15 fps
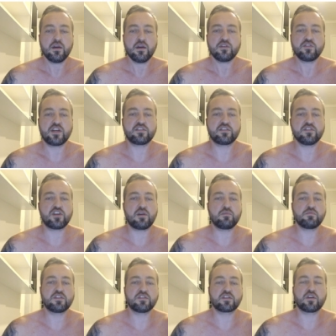Jason
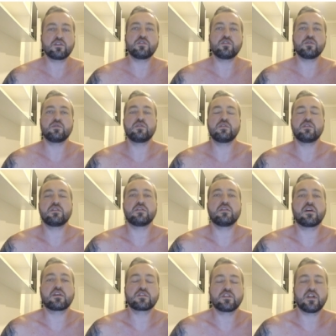James is a good dude.
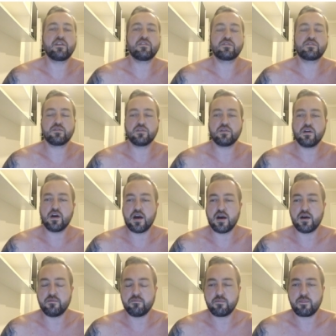Lux Life,
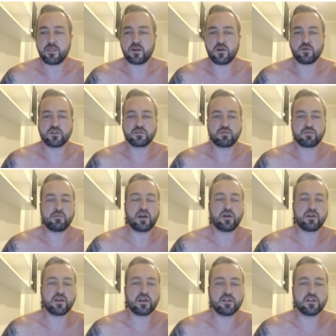uh, you know, was
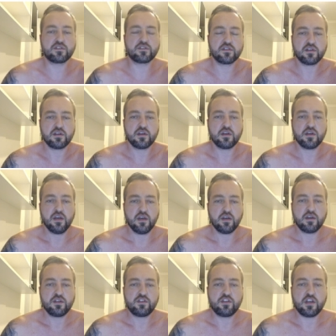primarily his
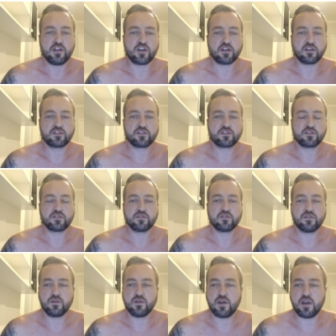teachings,
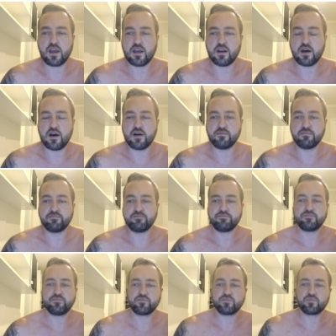and um,
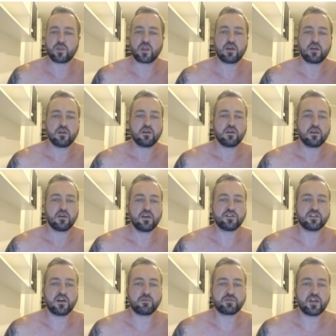he's
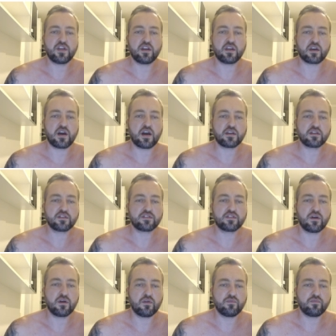an upstanding guy.
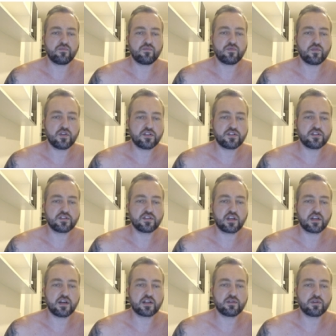So this isn't
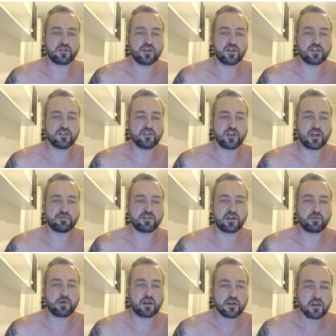connected with Jason James
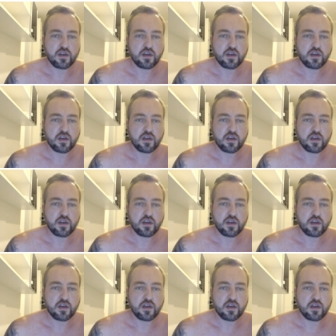anyway.